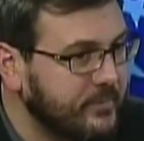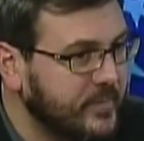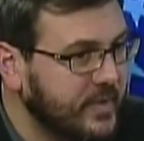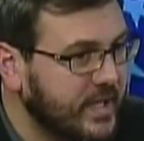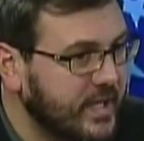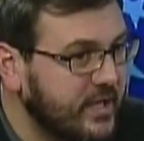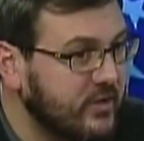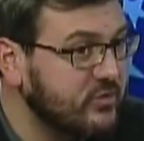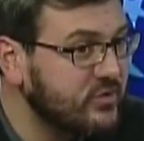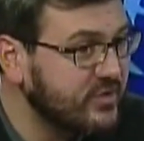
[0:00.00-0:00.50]

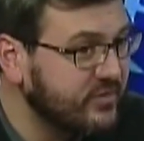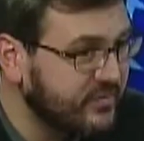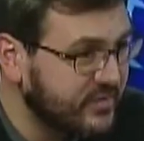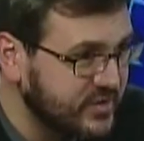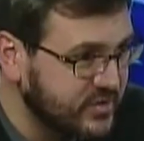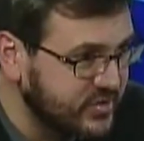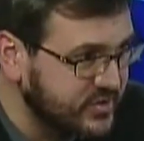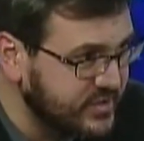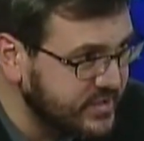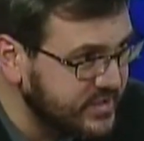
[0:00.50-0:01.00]
Energy
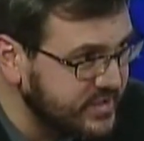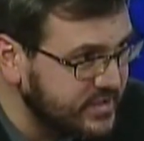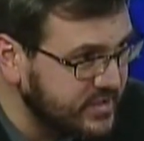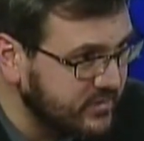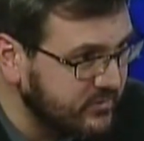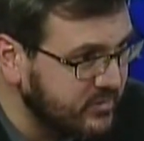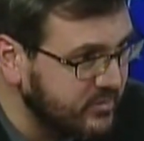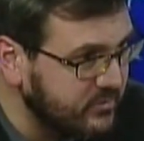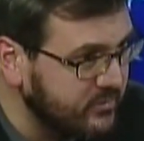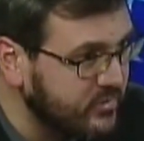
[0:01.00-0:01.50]
efficiency is going to
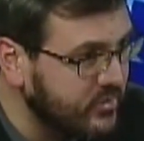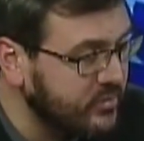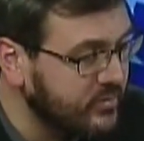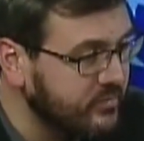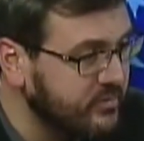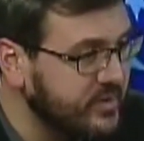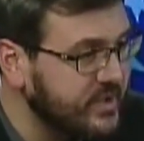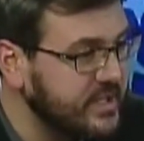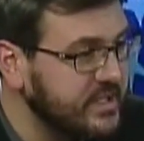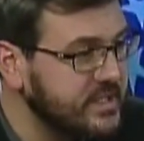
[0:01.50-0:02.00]
be an important
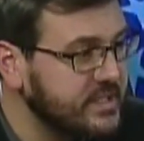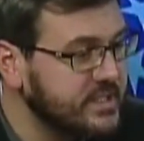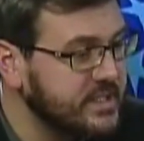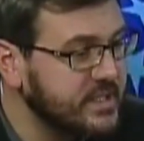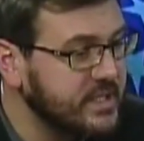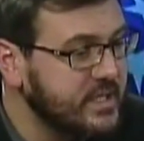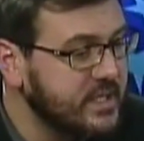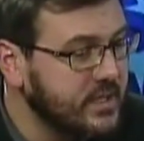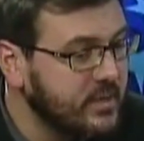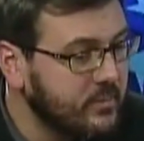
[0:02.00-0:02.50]
piece,
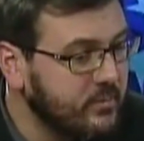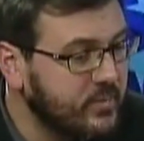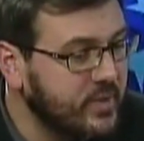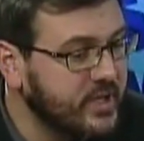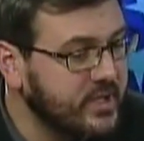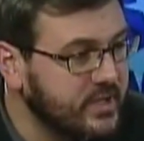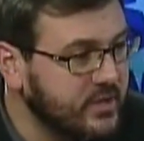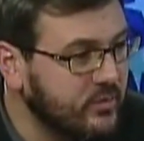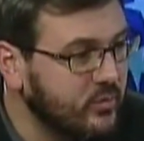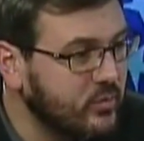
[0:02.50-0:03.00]

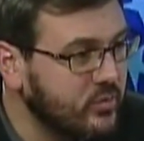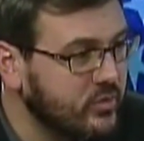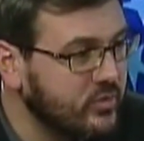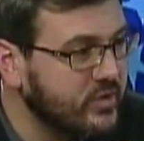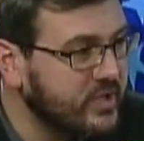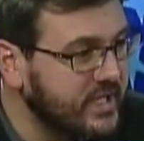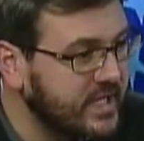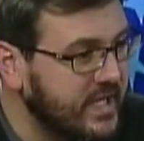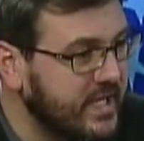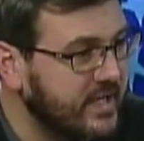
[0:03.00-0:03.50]
but in order to
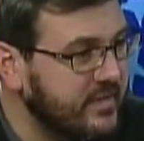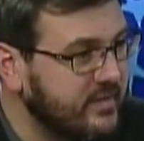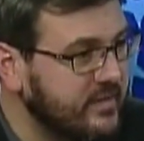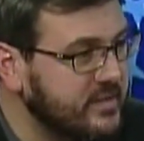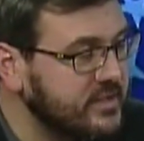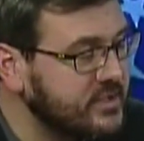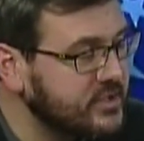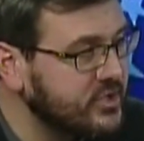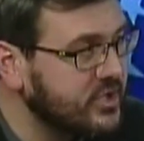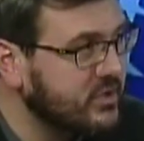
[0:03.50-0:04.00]
get
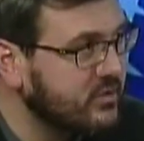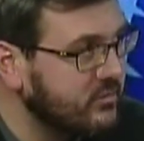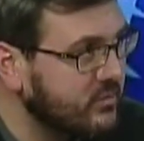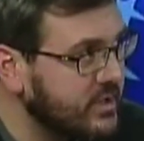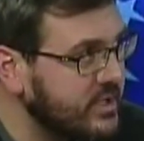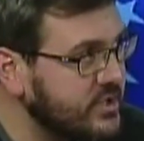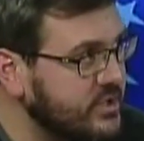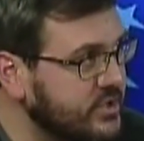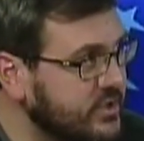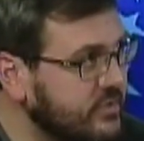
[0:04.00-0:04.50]
this
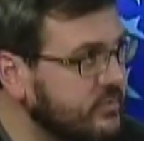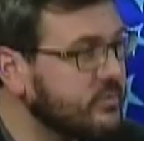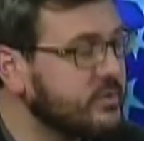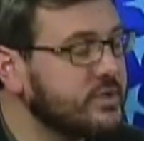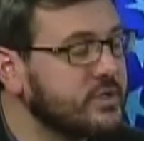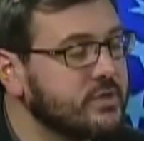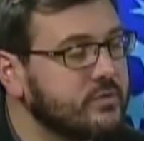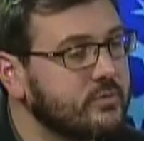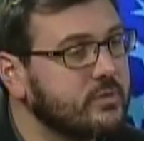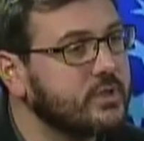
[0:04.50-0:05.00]
generation, which
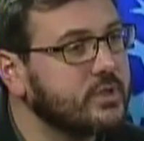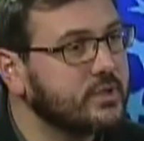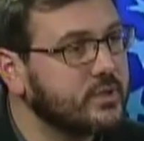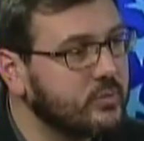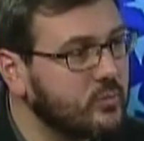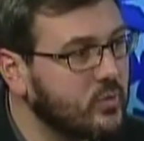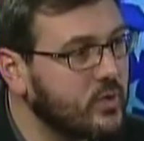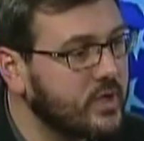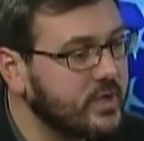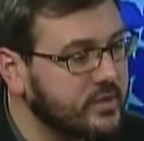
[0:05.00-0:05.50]
is really
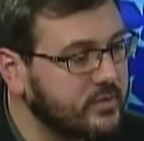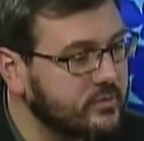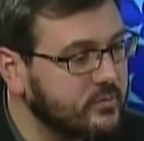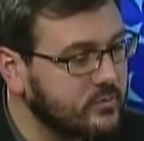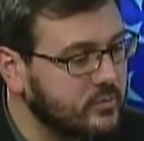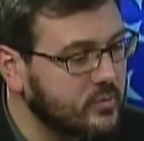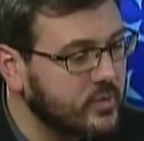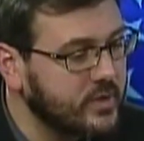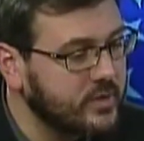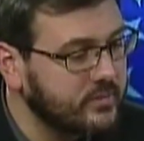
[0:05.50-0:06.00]
what
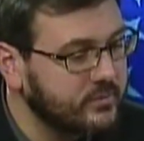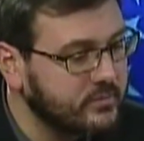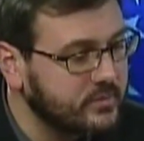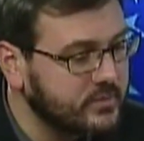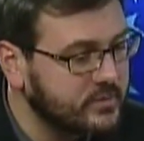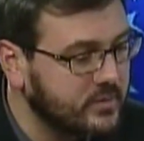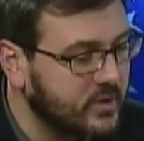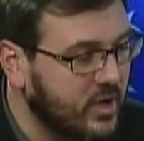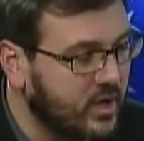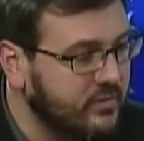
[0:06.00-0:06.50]

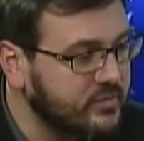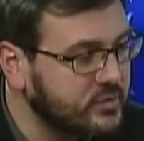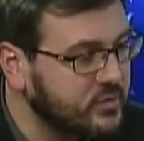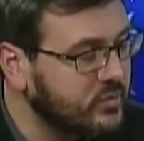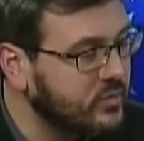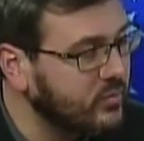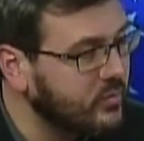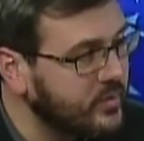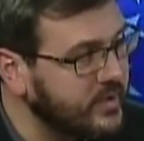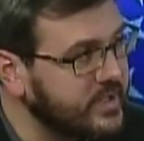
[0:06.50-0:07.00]

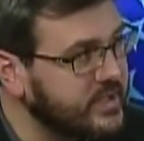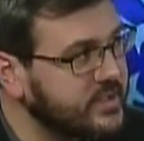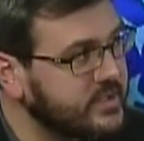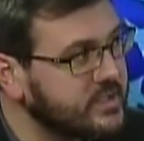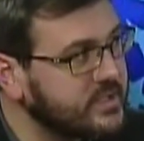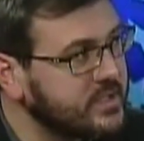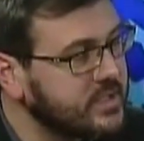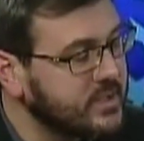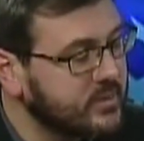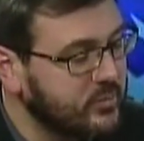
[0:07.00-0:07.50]
offshore wind
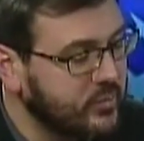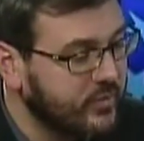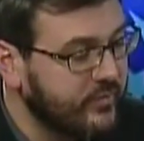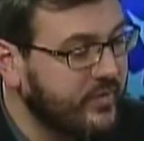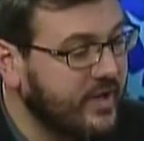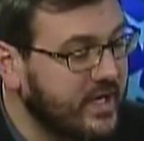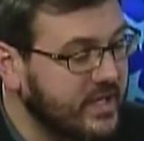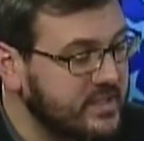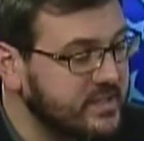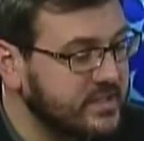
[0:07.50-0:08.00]

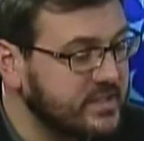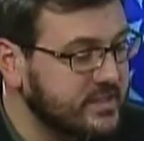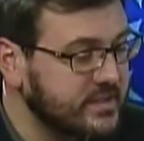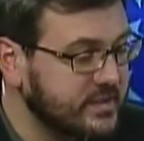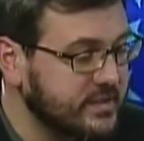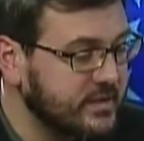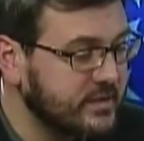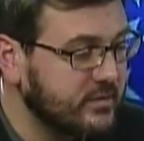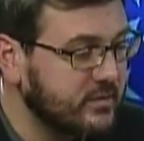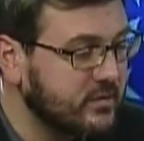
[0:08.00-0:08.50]
provides us,
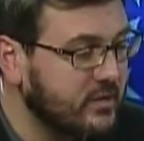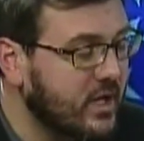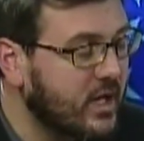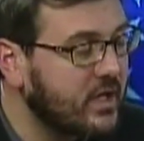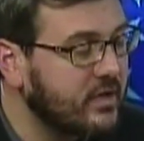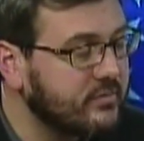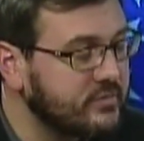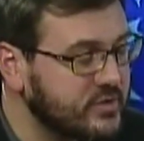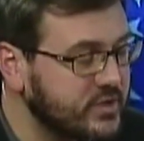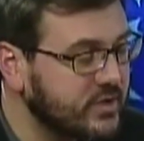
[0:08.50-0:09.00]
a lot
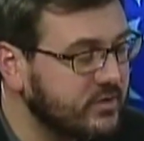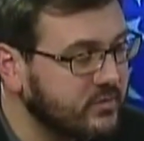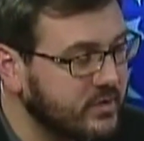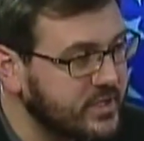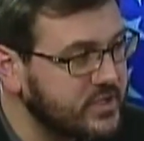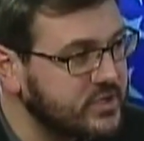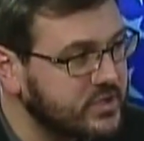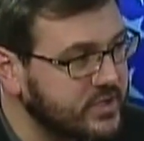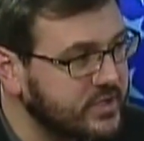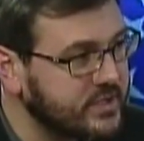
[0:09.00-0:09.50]
of
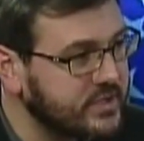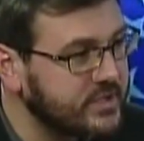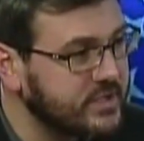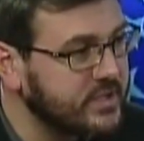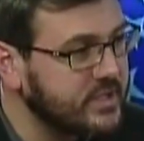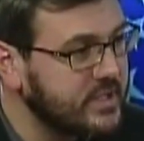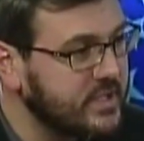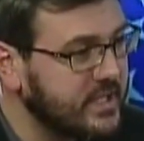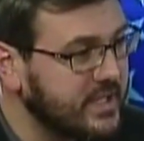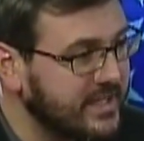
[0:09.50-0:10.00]
generation
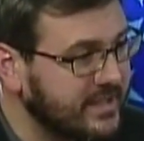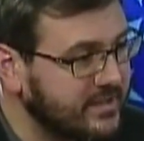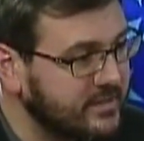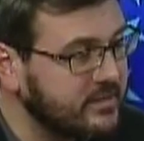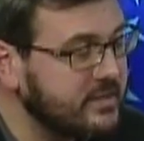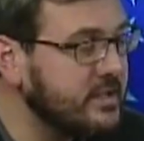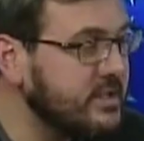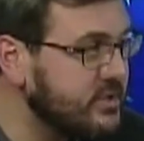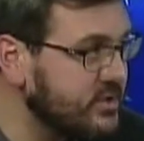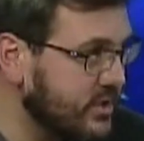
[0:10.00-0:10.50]
and
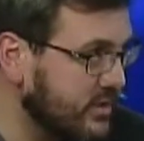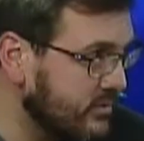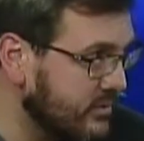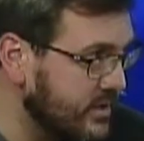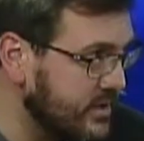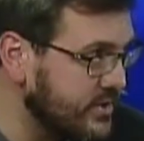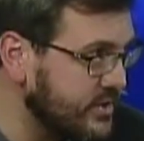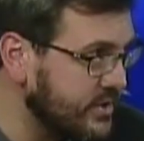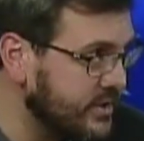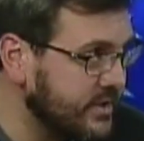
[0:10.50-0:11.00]
clean
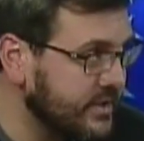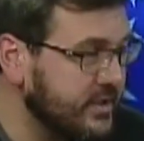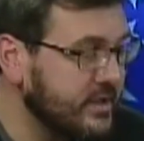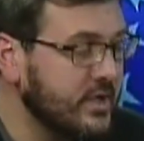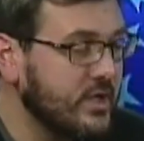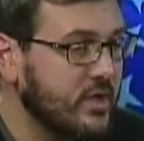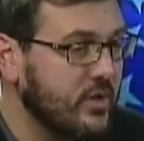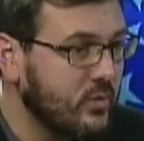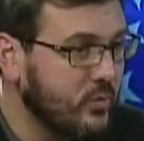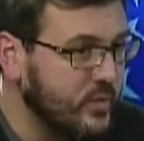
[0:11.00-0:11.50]
generation,
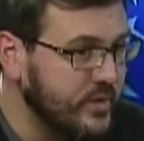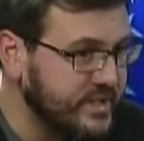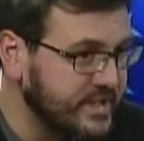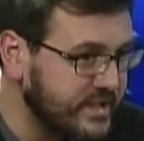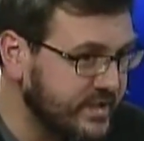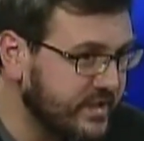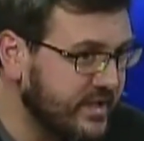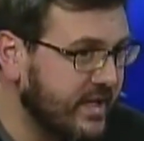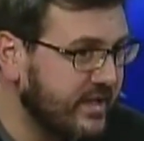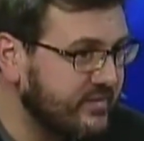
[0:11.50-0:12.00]
we
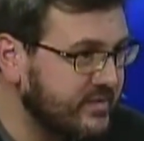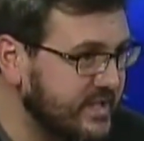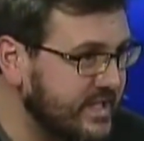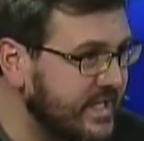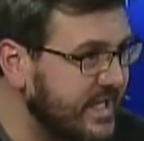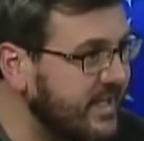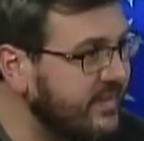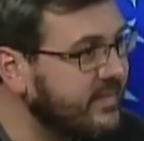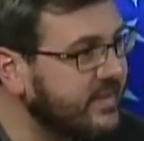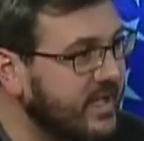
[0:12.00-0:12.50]
still have to
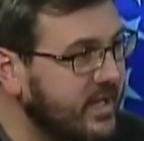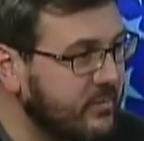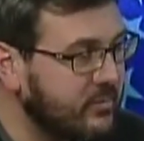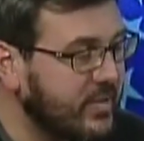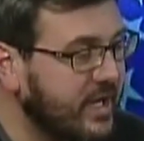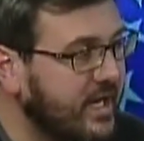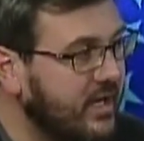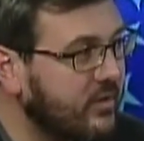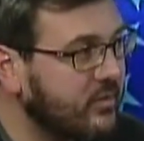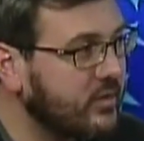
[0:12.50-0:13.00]
get that
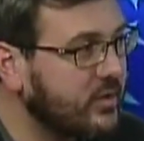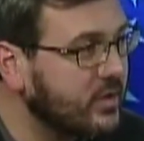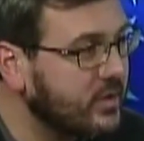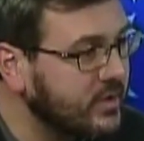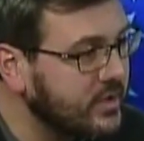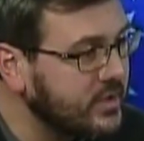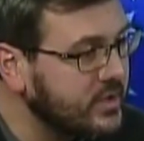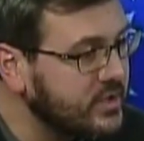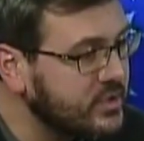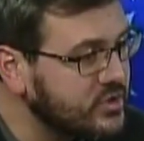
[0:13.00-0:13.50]
power
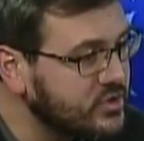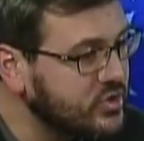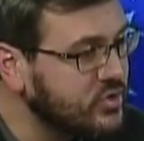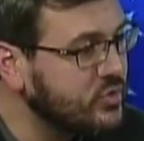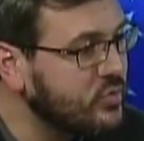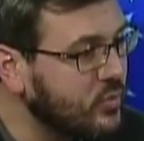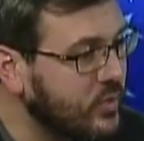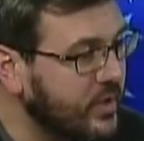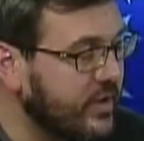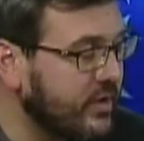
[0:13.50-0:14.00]
to
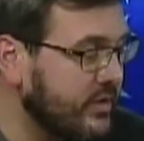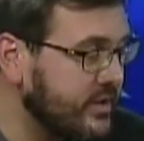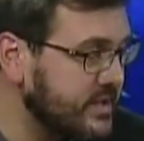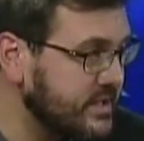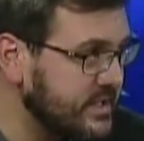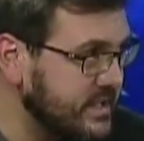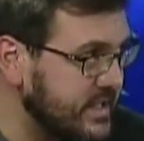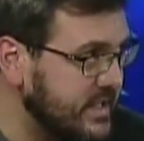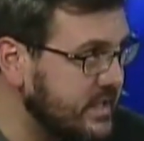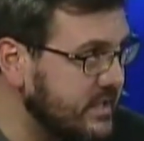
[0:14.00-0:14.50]
where it's
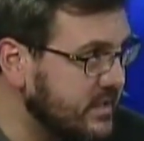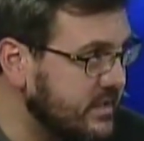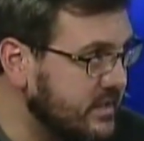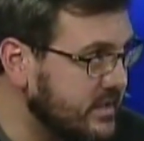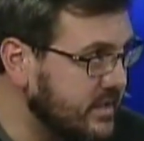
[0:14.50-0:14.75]
needed.